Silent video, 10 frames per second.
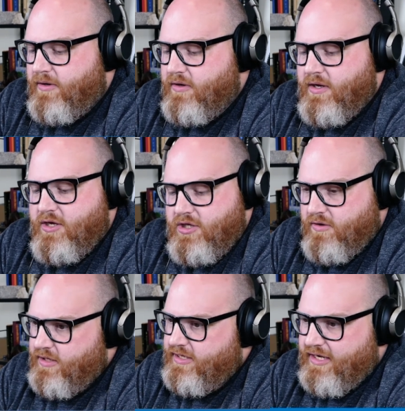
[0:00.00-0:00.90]
and you
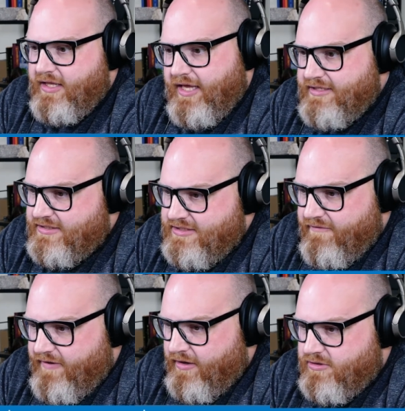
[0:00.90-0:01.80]
can get a license to
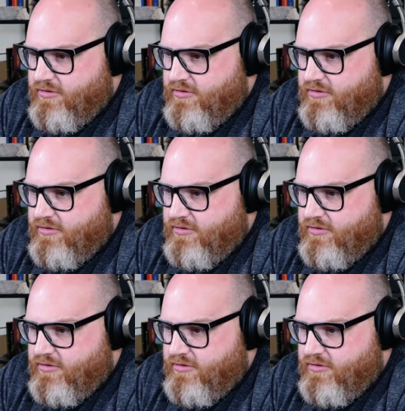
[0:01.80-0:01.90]
final